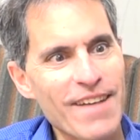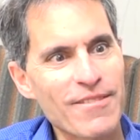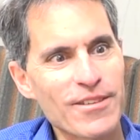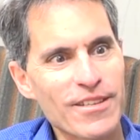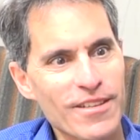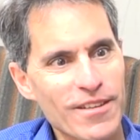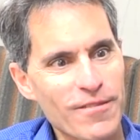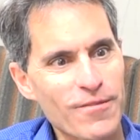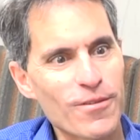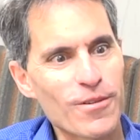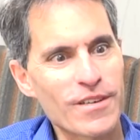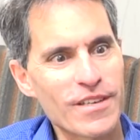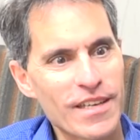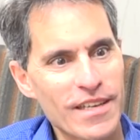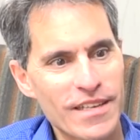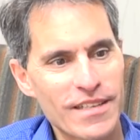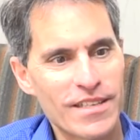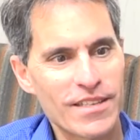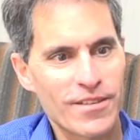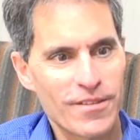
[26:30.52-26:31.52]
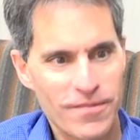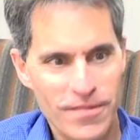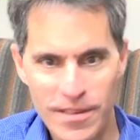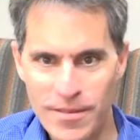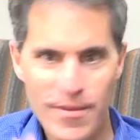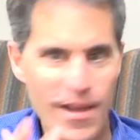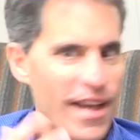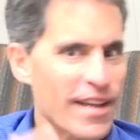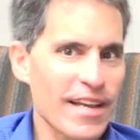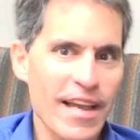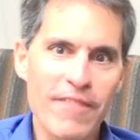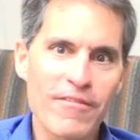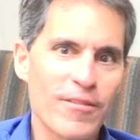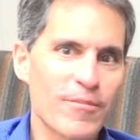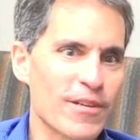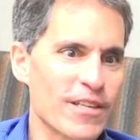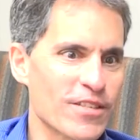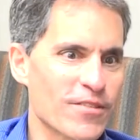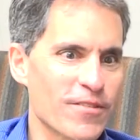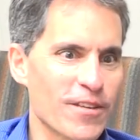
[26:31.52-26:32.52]
Yeah, we look forward to your feedback,
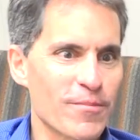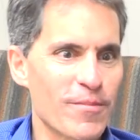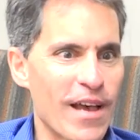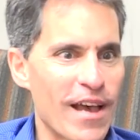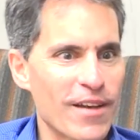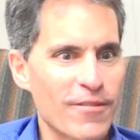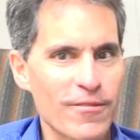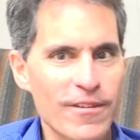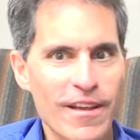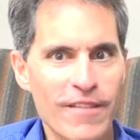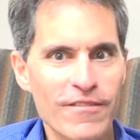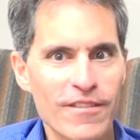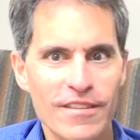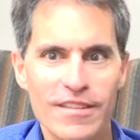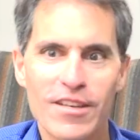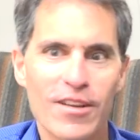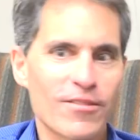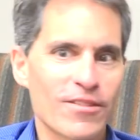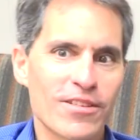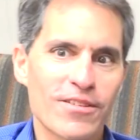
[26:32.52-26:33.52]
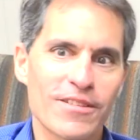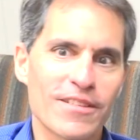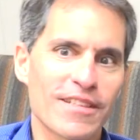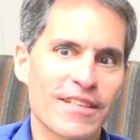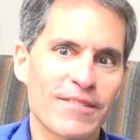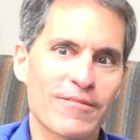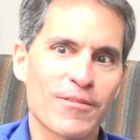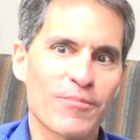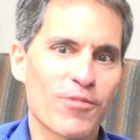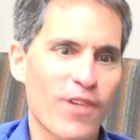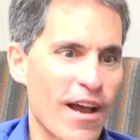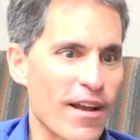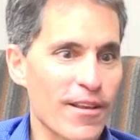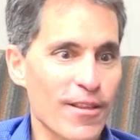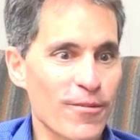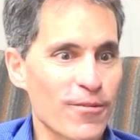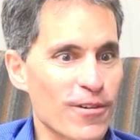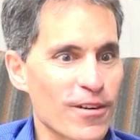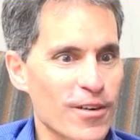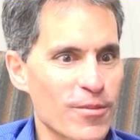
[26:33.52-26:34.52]
everybody's feedback. We have, certainly we're proud of
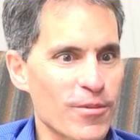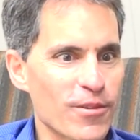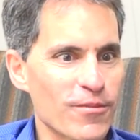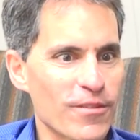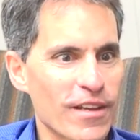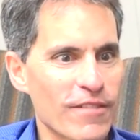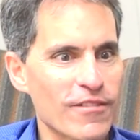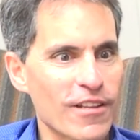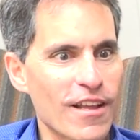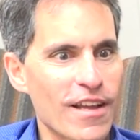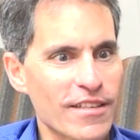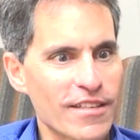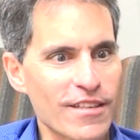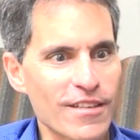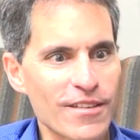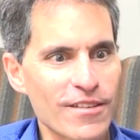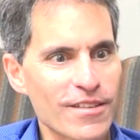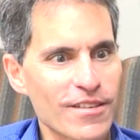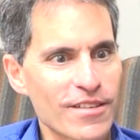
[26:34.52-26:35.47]
the work, but we have a lot to learn.